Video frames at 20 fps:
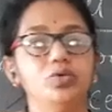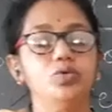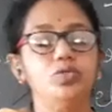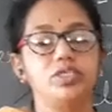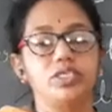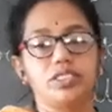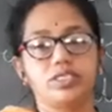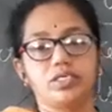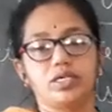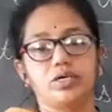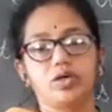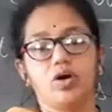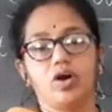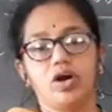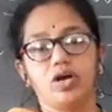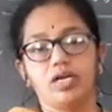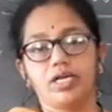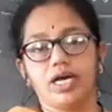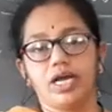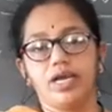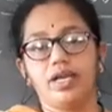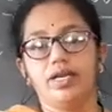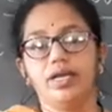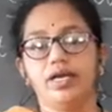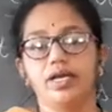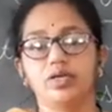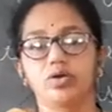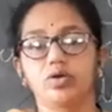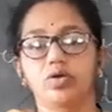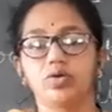used as a cork
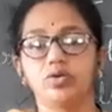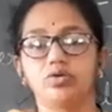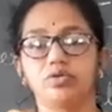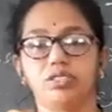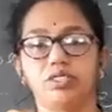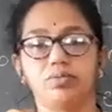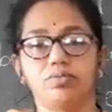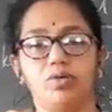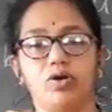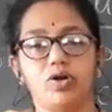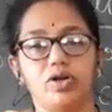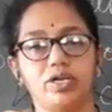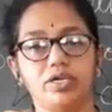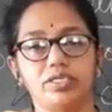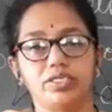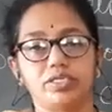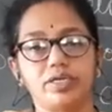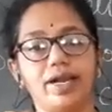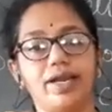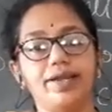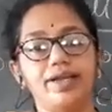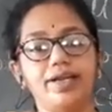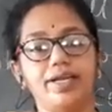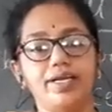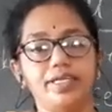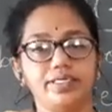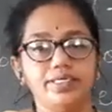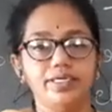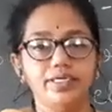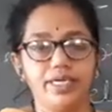earlier to close the bottles
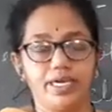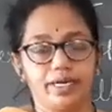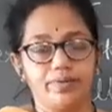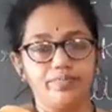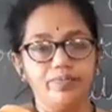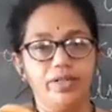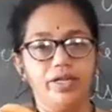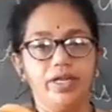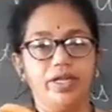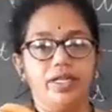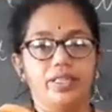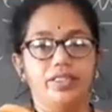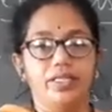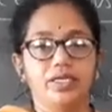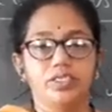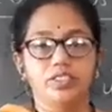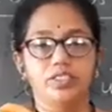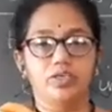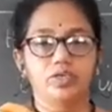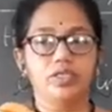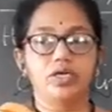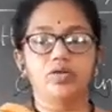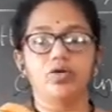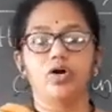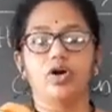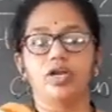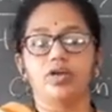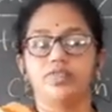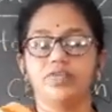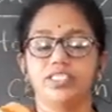tightly, isn't it? That's how the
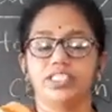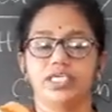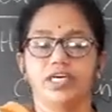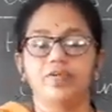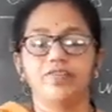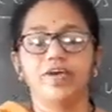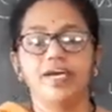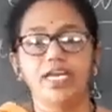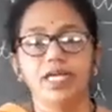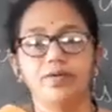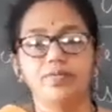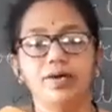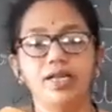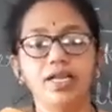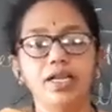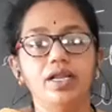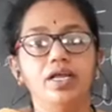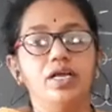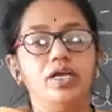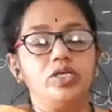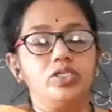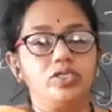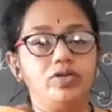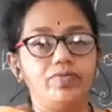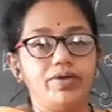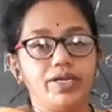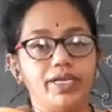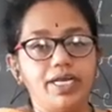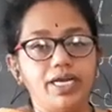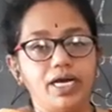cork was available. So
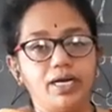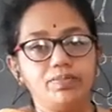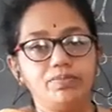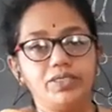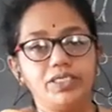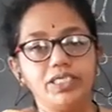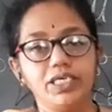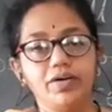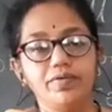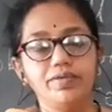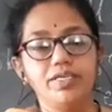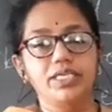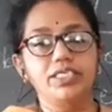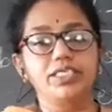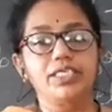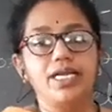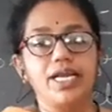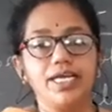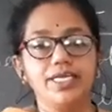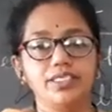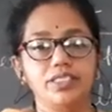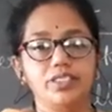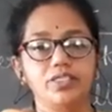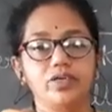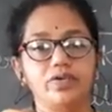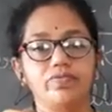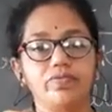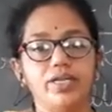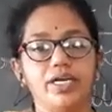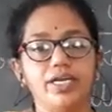when he observed the slices
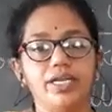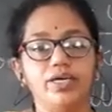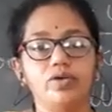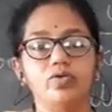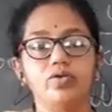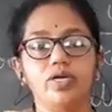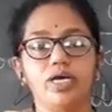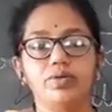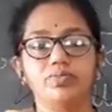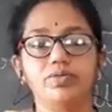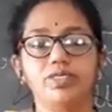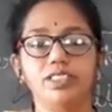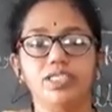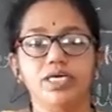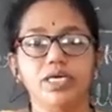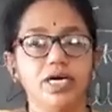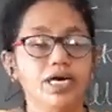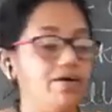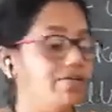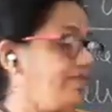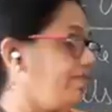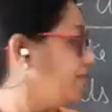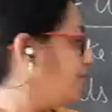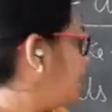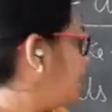of that, he could observe,